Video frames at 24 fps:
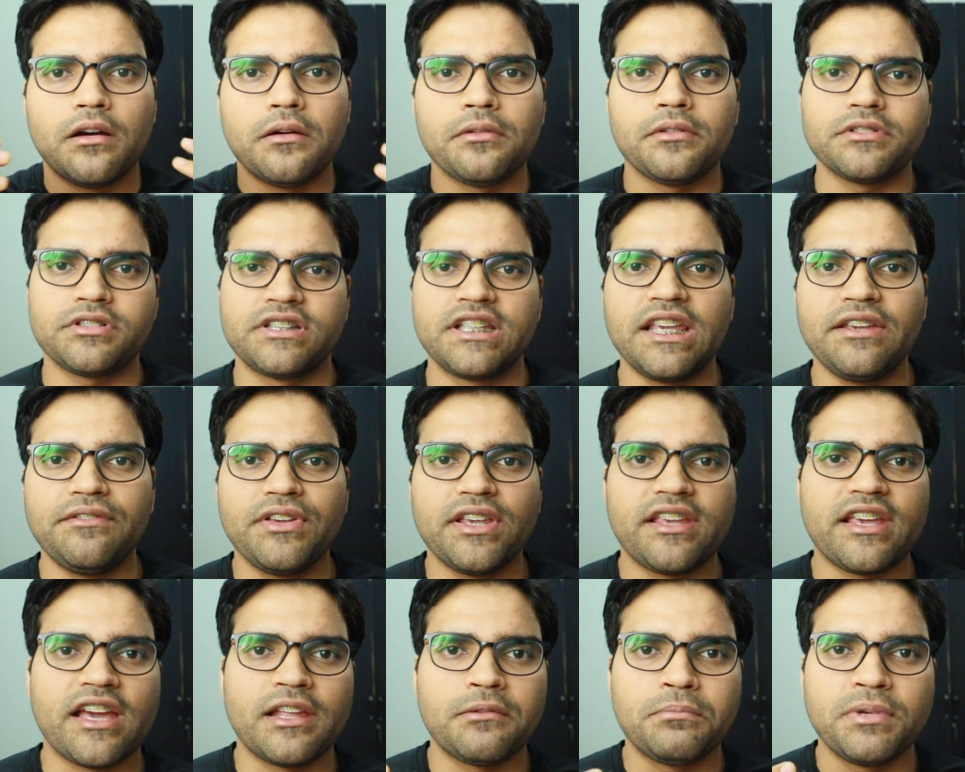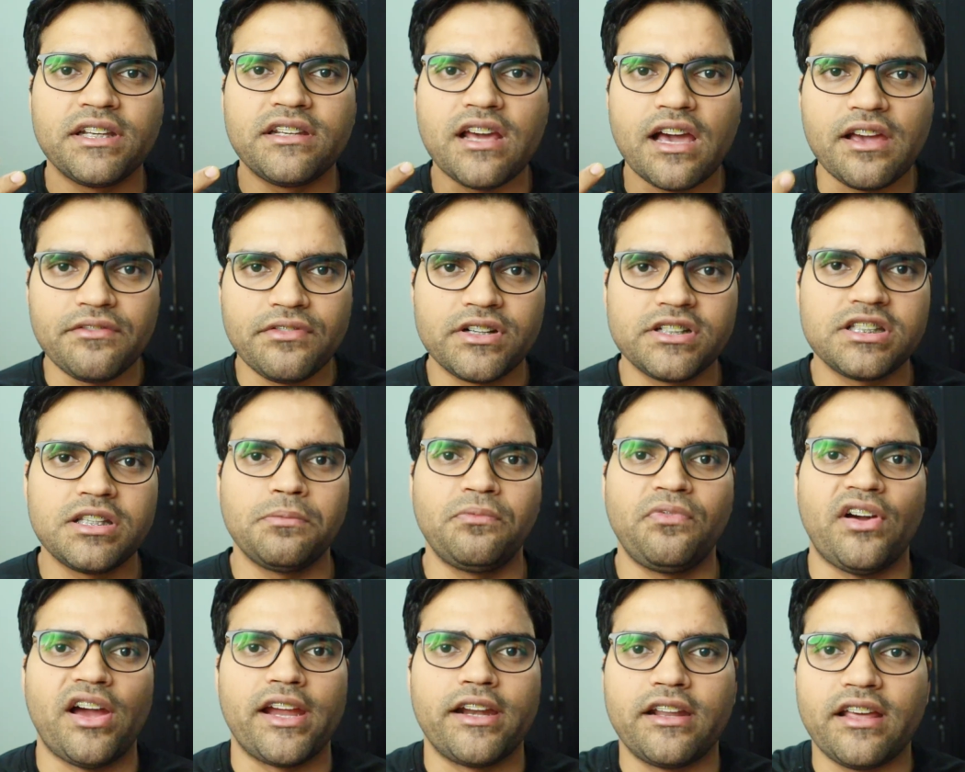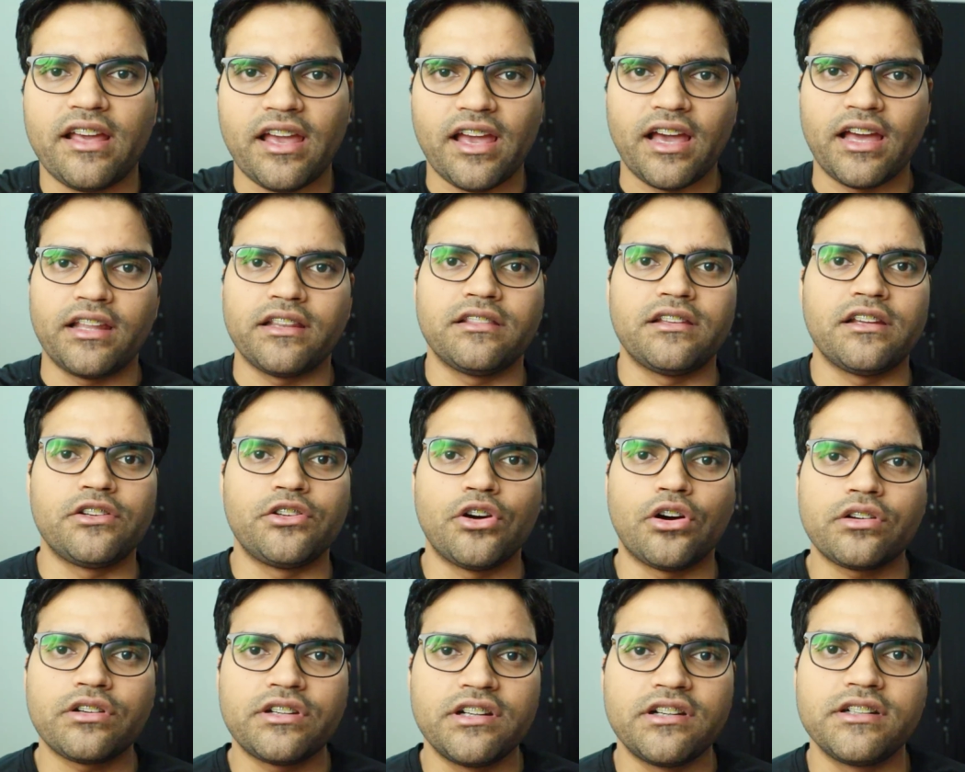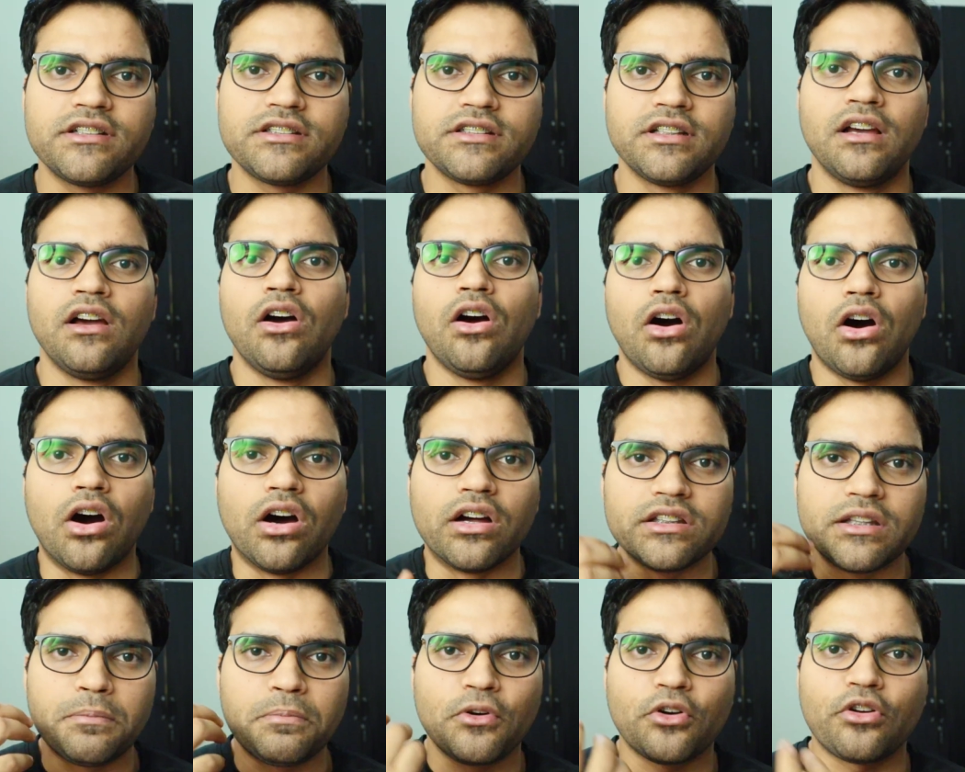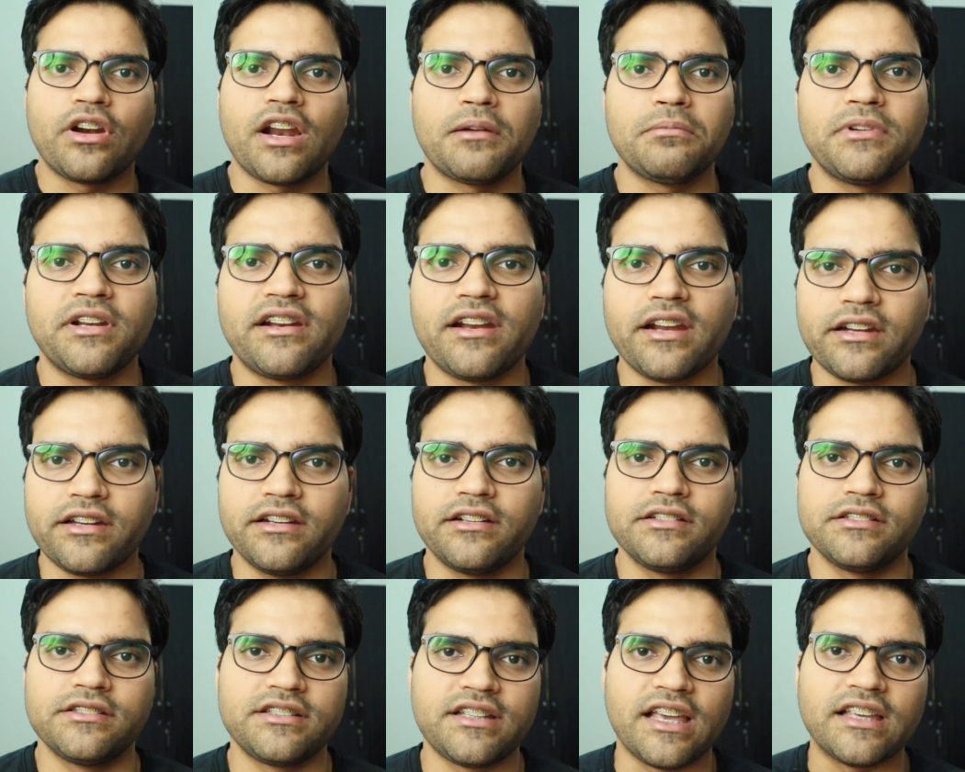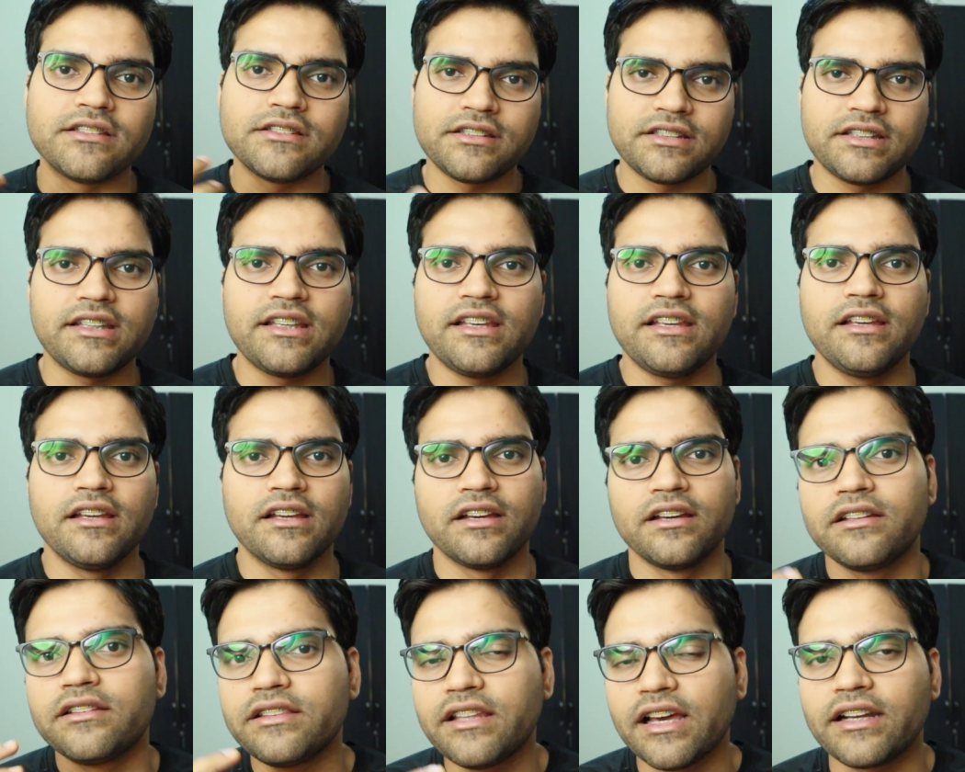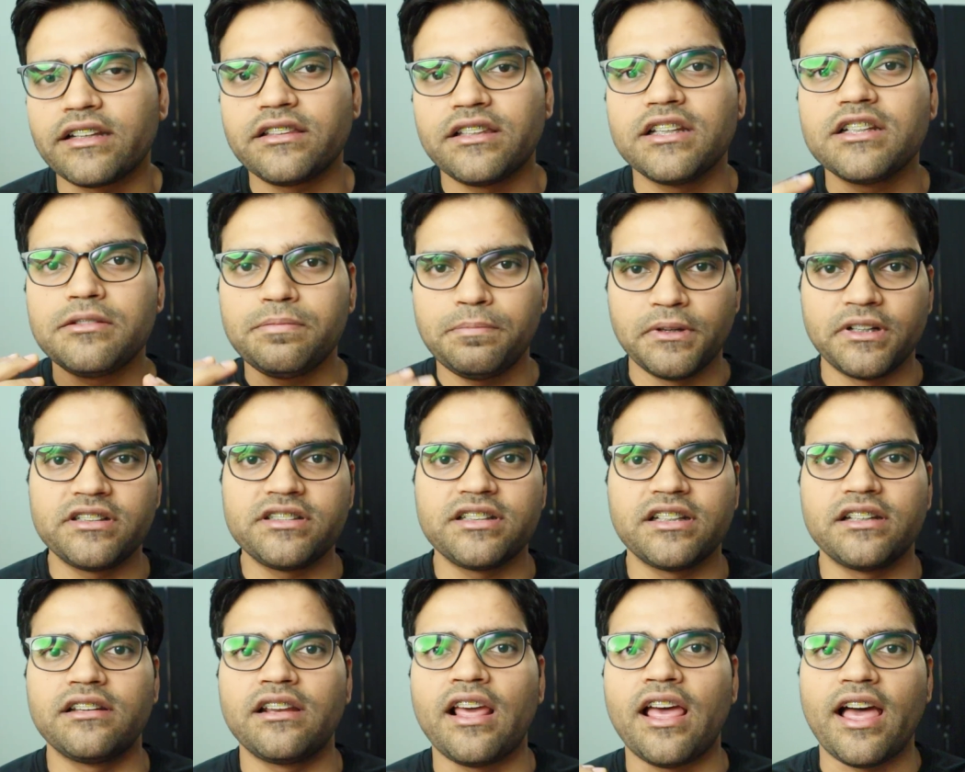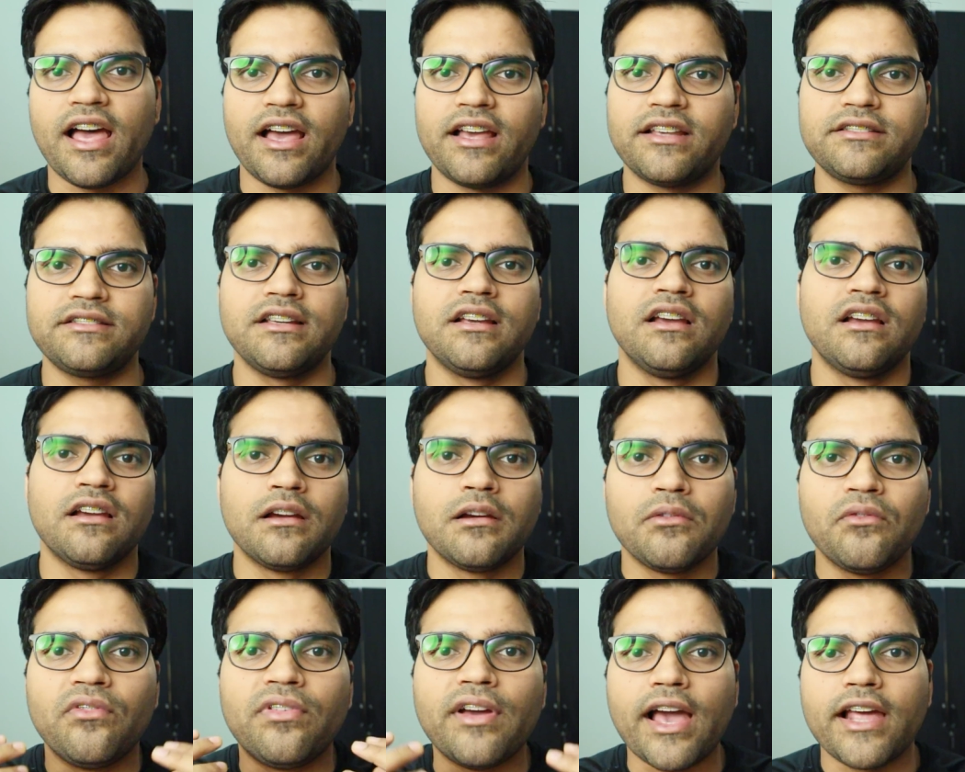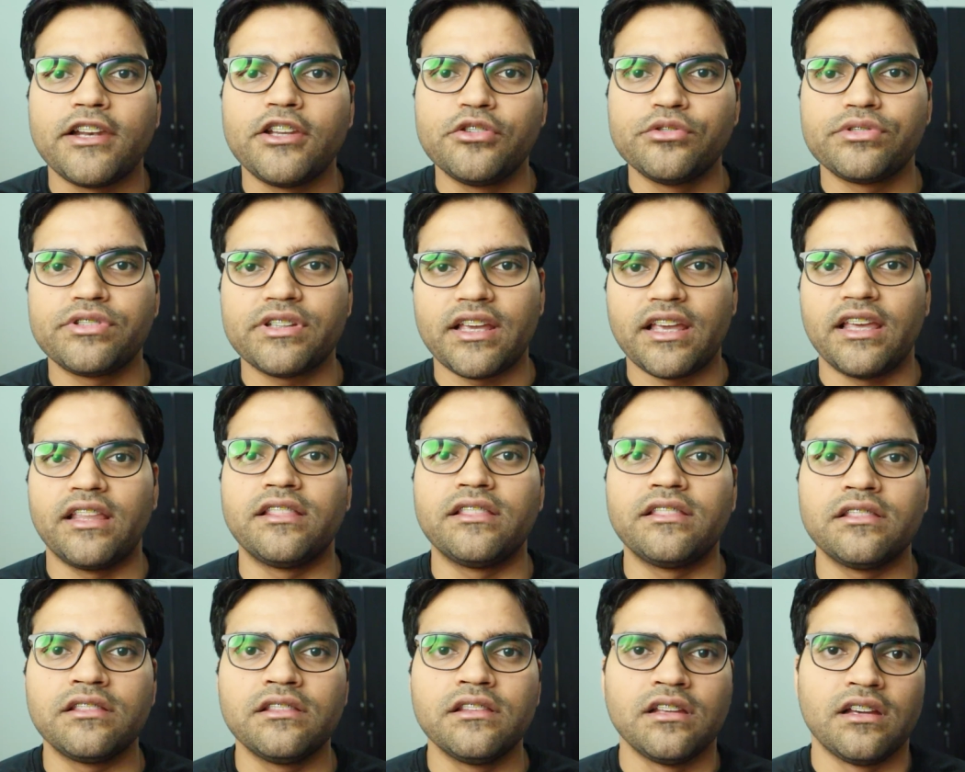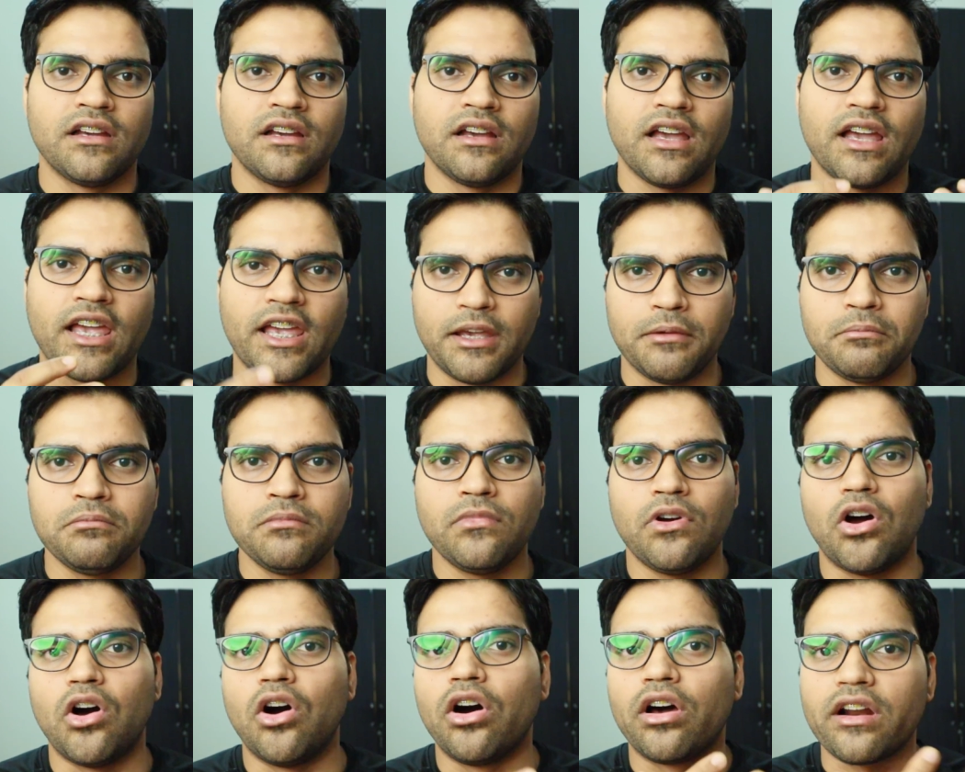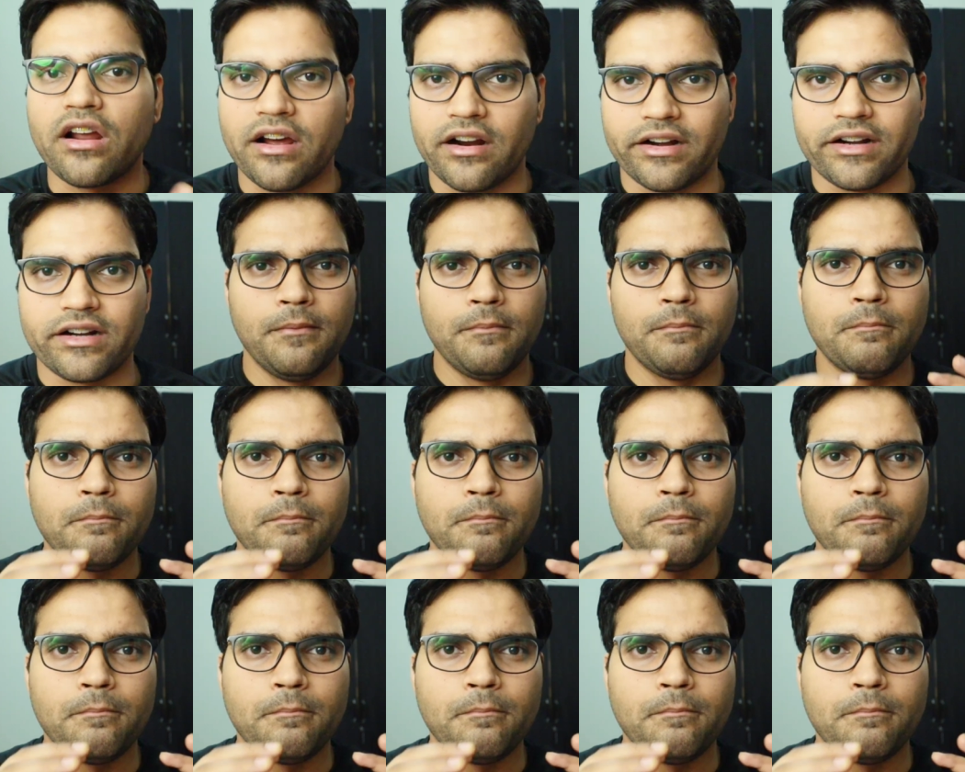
CV can be diversified and the doctors or the program directors can see that this person has values in him or her.